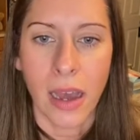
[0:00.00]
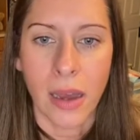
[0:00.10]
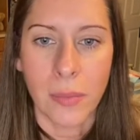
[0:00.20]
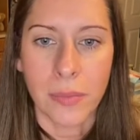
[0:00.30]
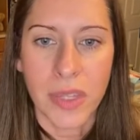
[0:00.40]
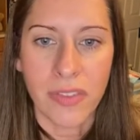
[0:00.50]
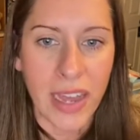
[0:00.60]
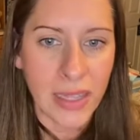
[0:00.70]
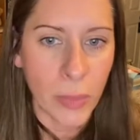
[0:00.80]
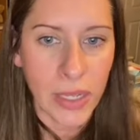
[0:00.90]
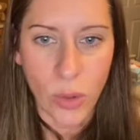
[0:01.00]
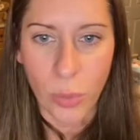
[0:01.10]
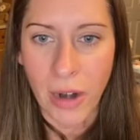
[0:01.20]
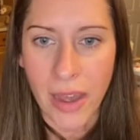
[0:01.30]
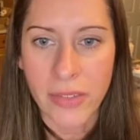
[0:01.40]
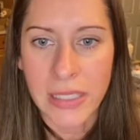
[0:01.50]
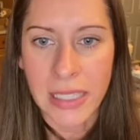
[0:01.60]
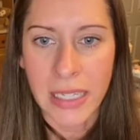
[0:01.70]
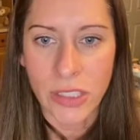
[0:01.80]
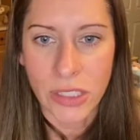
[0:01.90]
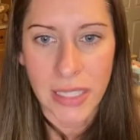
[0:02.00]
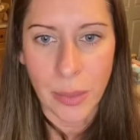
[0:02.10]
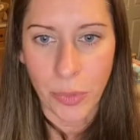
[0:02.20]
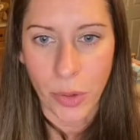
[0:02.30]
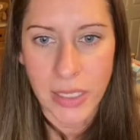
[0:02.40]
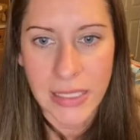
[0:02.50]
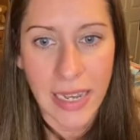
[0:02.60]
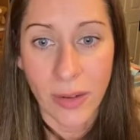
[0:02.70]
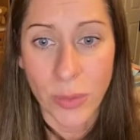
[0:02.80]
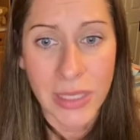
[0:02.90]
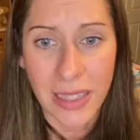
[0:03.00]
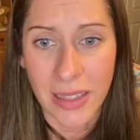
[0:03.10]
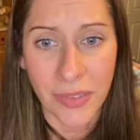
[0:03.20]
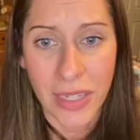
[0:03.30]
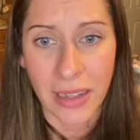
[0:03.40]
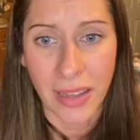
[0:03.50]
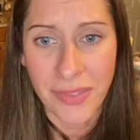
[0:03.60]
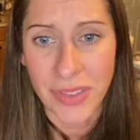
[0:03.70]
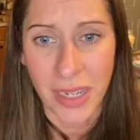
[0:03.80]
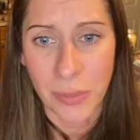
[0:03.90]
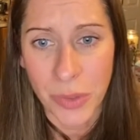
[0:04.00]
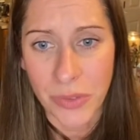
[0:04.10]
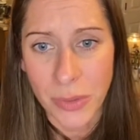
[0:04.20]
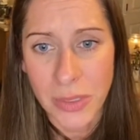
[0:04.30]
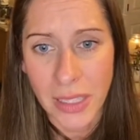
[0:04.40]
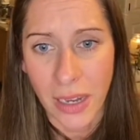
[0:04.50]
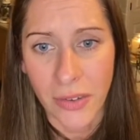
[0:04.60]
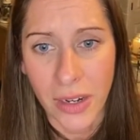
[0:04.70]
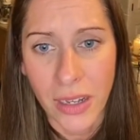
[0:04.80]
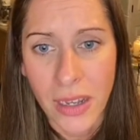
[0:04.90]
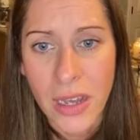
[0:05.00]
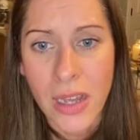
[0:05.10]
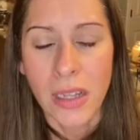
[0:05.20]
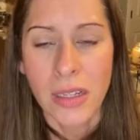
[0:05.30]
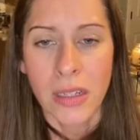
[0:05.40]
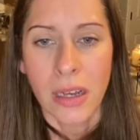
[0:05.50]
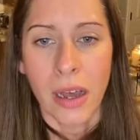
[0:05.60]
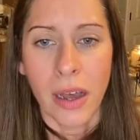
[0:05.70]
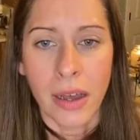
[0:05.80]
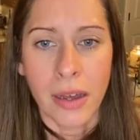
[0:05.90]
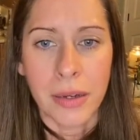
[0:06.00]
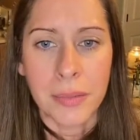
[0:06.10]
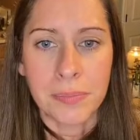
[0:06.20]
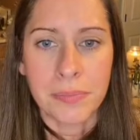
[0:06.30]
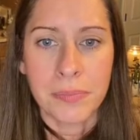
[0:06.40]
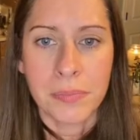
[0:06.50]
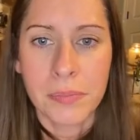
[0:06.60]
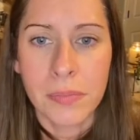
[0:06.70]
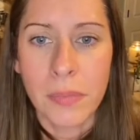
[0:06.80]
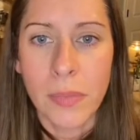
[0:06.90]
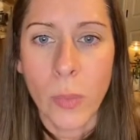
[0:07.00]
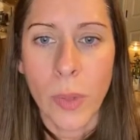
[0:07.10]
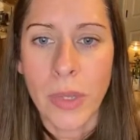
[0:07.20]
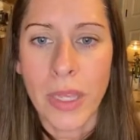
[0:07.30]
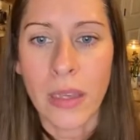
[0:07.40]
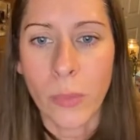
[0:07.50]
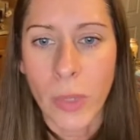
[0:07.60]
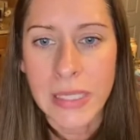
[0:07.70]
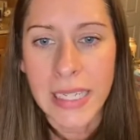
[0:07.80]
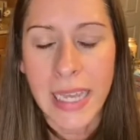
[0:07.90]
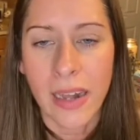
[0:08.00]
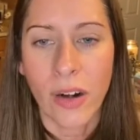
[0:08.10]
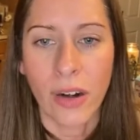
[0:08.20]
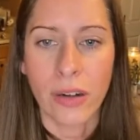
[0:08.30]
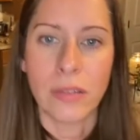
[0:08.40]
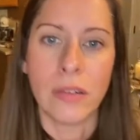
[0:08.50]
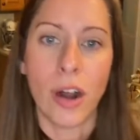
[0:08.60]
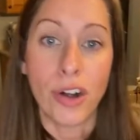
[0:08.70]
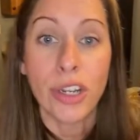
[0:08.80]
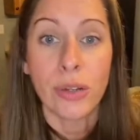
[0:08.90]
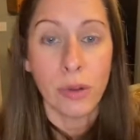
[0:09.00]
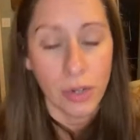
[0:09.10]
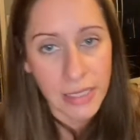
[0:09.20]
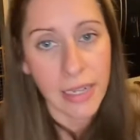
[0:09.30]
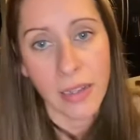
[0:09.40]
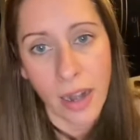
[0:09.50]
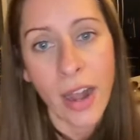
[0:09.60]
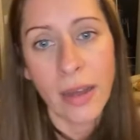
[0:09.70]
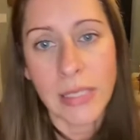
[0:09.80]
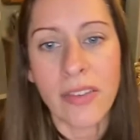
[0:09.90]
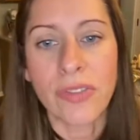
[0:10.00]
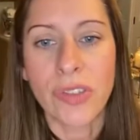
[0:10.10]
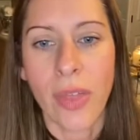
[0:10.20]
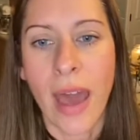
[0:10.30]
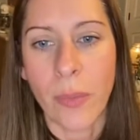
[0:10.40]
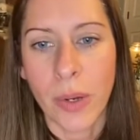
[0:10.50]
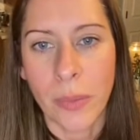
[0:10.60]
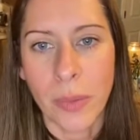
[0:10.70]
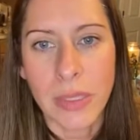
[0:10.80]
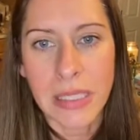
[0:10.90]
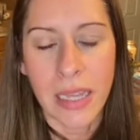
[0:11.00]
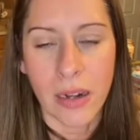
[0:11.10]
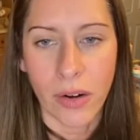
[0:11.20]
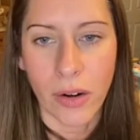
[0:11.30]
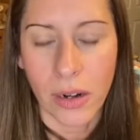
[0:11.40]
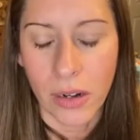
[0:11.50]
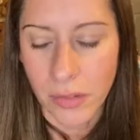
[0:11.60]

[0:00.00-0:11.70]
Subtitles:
the fact that we had no privacy, it just like broke us down. It was like living in a Lifetime movie. It was scary. When we went to get our house after that one, we went to get our